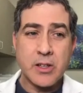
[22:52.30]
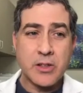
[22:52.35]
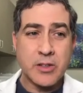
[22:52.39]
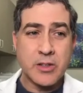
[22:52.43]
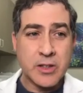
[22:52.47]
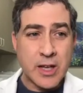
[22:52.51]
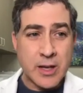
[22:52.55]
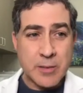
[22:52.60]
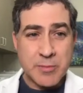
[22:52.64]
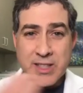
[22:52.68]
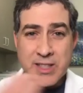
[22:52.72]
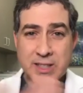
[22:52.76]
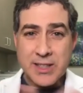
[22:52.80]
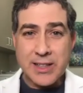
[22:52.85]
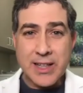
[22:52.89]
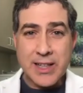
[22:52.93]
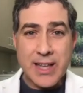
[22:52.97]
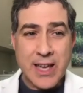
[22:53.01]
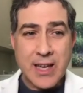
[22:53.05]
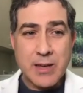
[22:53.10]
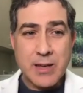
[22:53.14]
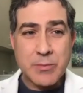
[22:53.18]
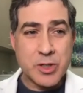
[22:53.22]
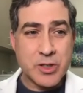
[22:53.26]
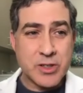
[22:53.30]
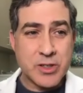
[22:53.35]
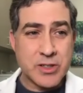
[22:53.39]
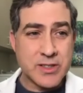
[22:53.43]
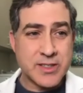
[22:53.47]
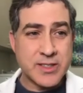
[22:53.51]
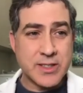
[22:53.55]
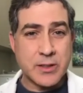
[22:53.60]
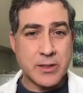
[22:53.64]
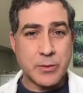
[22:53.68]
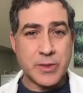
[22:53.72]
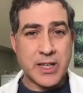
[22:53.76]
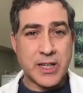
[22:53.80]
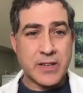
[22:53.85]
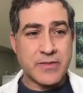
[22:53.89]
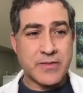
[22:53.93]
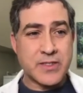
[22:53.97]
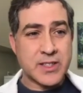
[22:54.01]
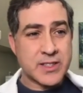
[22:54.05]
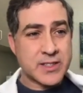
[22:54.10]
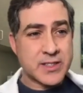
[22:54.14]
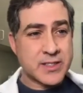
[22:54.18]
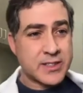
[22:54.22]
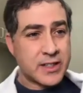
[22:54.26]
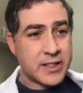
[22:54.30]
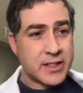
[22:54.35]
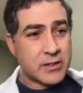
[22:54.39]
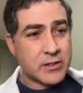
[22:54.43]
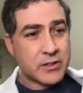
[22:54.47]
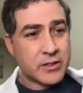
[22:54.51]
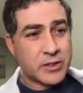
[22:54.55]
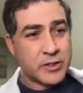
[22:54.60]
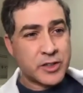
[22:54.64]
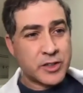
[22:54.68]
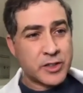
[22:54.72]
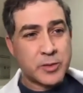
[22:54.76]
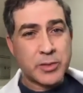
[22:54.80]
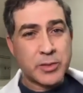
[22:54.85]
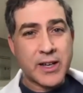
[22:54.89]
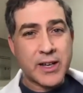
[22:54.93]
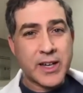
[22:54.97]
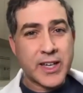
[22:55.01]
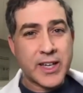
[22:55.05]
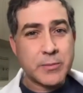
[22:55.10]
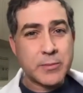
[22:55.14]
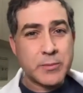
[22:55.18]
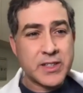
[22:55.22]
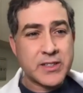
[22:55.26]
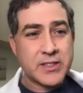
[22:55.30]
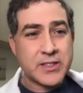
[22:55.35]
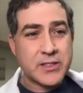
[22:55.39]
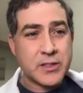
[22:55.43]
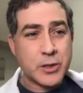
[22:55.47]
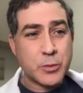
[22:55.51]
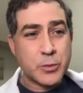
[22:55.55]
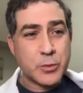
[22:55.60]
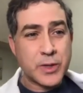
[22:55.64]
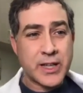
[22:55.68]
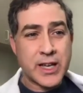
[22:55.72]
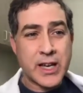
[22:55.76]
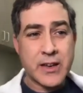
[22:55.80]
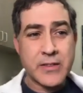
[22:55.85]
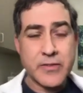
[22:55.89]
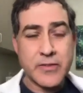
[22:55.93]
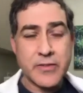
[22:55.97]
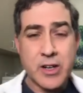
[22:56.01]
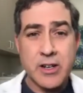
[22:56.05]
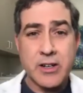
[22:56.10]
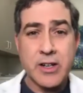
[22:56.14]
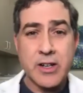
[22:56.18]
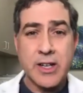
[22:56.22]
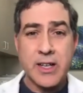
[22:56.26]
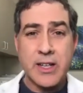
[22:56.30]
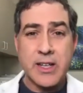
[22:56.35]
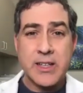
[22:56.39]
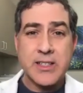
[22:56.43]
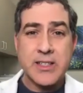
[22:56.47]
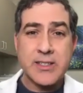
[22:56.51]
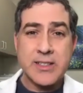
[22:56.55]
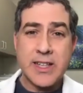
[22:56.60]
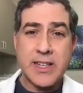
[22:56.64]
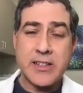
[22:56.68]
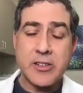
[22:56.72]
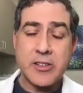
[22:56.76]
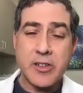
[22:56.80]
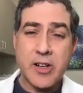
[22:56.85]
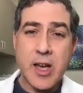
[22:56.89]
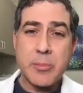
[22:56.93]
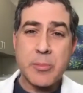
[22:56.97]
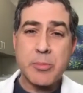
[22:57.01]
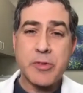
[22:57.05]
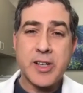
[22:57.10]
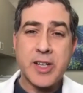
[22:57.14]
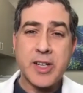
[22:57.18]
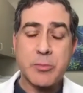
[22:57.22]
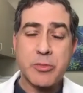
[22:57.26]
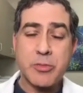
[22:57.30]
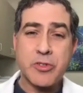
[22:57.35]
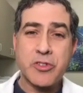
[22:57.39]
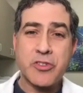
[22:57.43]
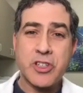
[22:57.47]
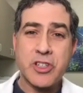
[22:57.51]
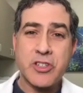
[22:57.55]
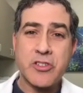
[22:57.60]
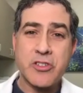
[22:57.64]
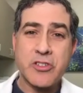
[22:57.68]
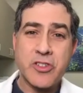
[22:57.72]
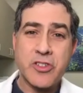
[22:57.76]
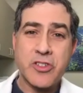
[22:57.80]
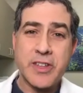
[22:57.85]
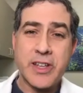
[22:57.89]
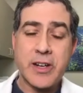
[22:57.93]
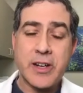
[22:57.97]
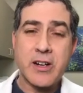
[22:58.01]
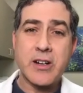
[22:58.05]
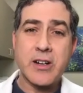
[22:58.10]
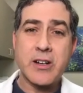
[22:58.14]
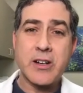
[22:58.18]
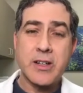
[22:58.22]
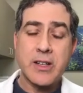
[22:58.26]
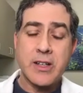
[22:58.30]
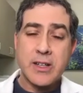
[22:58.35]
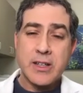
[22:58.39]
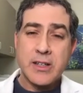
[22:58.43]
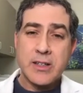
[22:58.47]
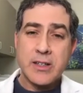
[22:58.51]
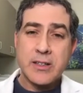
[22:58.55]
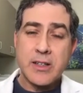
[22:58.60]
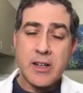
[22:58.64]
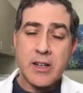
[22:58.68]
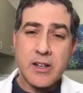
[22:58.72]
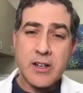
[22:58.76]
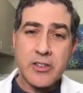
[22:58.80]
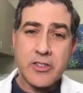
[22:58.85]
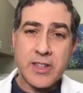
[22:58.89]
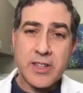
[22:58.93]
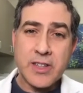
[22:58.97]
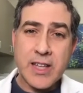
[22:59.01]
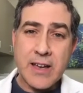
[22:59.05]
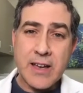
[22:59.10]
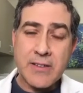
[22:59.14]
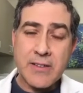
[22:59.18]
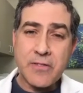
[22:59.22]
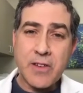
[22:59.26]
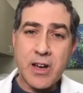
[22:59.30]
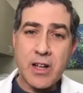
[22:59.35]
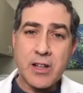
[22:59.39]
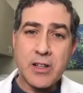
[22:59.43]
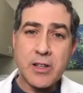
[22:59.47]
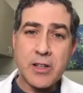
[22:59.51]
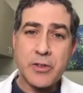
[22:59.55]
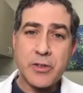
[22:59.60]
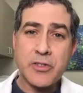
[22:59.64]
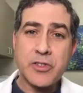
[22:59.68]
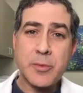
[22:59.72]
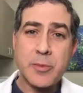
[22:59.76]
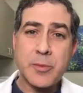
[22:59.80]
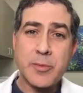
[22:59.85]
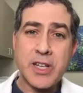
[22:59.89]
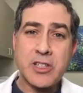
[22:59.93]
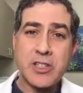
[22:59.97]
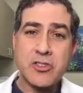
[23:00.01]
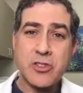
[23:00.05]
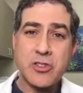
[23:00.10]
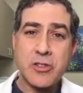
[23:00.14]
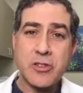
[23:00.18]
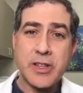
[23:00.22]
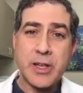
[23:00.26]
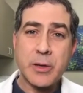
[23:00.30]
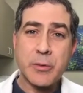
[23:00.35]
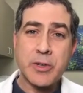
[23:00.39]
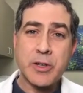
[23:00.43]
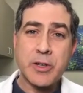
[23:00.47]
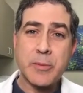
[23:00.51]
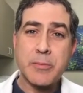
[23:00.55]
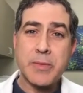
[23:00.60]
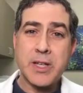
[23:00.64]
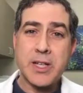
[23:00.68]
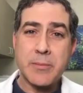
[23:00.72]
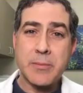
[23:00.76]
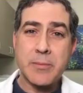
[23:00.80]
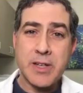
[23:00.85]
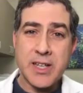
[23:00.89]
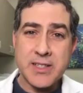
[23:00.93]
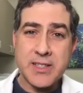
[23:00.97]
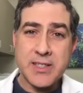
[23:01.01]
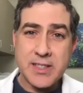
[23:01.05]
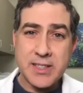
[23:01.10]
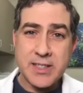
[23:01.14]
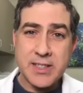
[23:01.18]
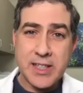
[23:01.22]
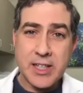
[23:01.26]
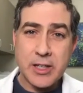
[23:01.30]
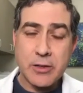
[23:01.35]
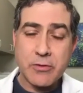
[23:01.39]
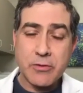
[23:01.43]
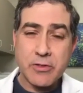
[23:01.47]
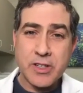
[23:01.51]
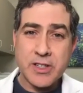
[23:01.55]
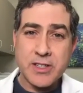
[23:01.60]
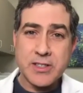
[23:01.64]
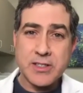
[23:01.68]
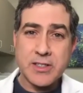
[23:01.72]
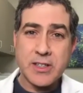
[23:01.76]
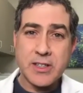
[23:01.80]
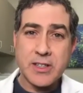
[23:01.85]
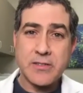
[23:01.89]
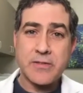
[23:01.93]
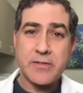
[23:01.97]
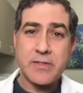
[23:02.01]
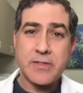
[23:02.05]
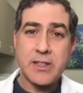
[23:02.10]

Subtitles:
I'm in the lab. You can see we have this sterile hood behind me. So we have our standard operating procedures that our staff follows to make sure that we are minimizing any risk of